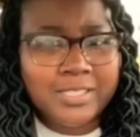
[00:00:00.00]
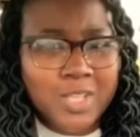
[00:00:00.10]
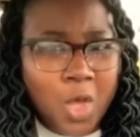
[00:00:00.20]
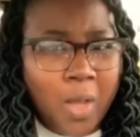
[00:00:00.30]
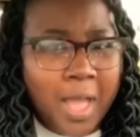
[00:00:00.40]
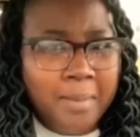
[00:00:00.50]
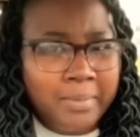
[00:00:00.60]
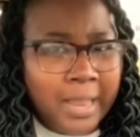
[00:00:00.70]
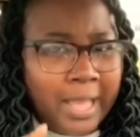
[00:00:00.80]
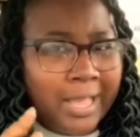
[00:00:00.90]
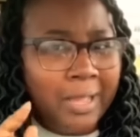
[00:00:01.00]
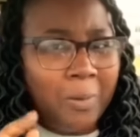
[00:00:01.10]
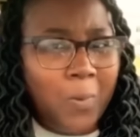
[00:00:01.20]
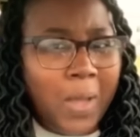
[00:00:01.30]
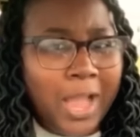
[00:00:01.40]
So I'm like,
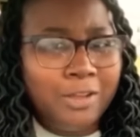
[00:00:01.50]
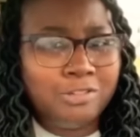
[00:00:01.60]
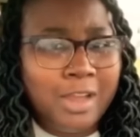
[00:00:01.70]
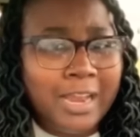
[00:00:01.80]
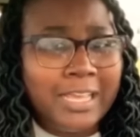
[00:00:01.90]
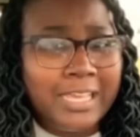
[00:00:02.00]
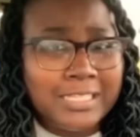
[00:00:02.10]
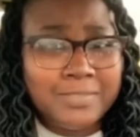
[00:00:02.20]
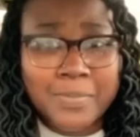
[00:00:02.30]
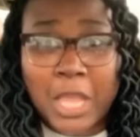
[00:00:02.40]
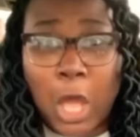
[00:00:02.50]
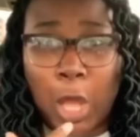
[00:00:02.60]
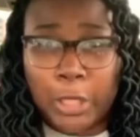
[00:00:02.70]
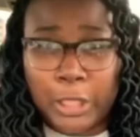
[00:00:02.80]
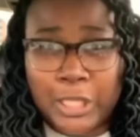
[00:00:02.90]
why are you trying to kiss me
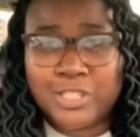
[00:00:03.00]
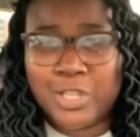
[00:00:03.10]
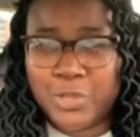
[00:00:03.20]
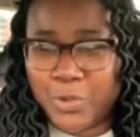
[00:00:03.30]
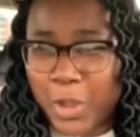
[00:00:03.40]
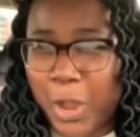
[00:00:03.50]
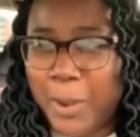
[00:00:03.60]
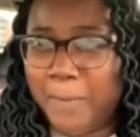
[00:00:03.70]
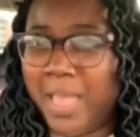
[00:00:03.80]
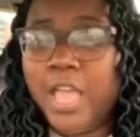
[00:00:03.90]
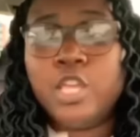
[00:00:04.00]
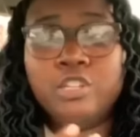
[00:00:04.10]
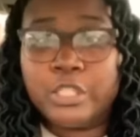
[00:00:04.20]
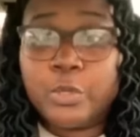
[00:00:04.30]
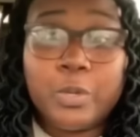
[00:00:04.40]
again? So you can hurt.
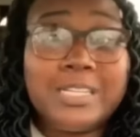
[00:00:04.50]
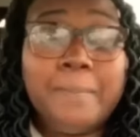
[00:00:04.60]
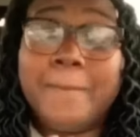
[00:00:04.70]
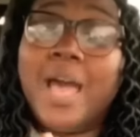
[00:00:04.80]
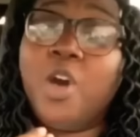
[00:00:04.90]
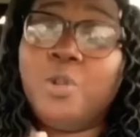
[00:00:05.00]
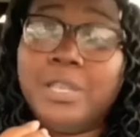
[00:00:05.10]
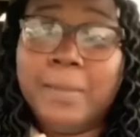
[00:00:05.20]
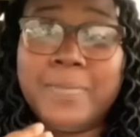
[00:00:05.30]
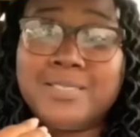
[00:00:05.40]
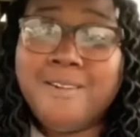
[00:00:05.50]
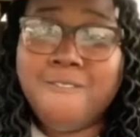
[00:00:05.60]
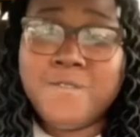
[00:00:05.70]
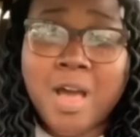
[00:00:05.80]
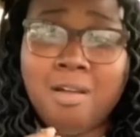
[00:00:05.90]
My whole lip is
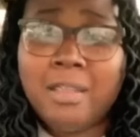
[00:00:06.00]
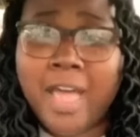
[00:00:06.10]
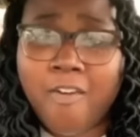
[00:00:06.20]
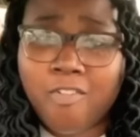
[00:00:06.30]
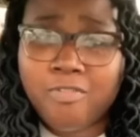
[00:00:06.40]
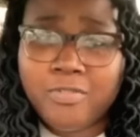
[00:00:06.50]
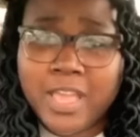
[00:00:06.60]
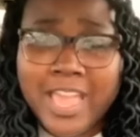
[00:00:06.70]
going to fall off.